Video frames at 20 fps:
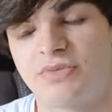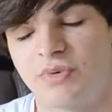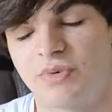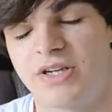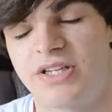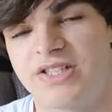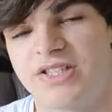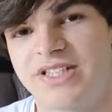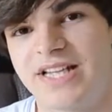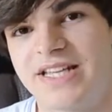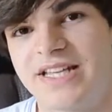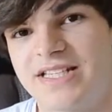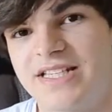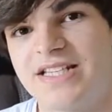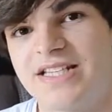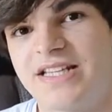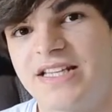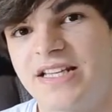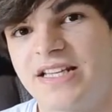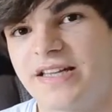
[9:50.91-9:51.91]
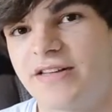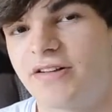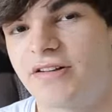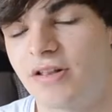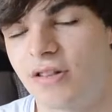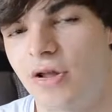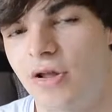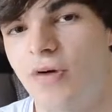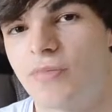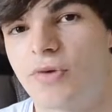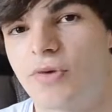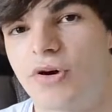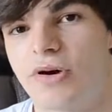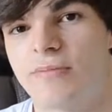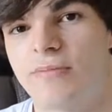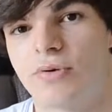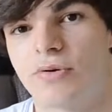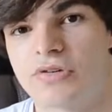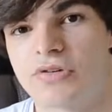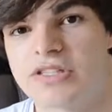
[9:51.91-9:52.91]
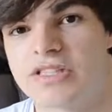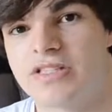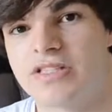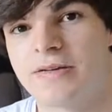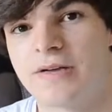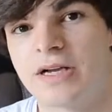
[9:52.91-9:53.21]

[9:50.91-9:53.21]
whereas in DDD they're a lot more important.